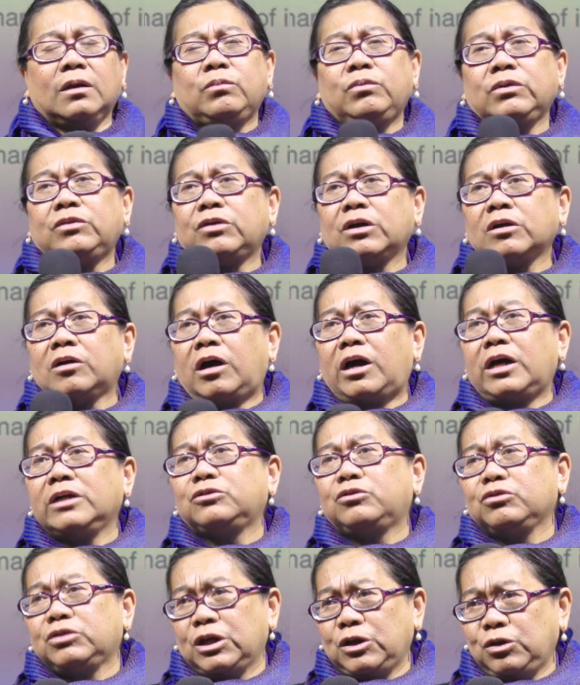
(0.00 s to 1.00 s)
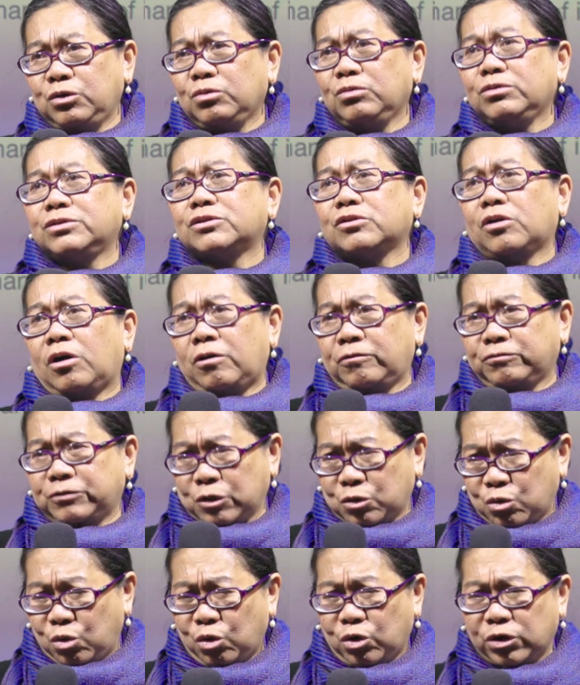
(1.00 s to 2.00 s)
with regard to the use of
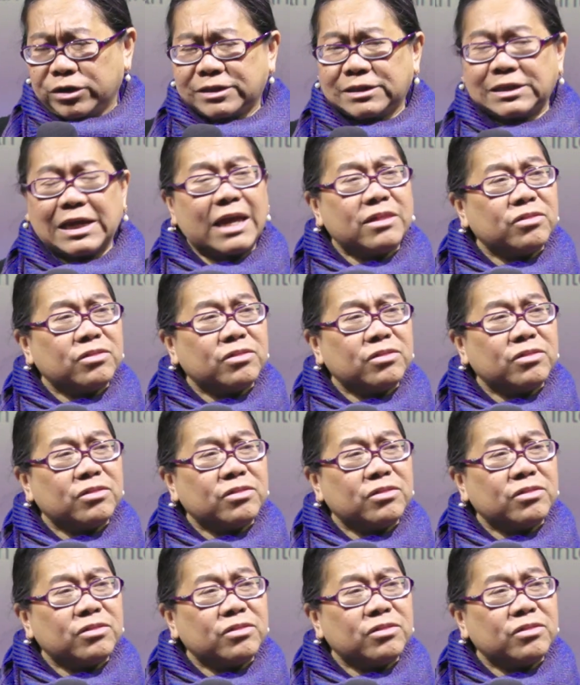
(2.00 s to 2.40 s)
the courts,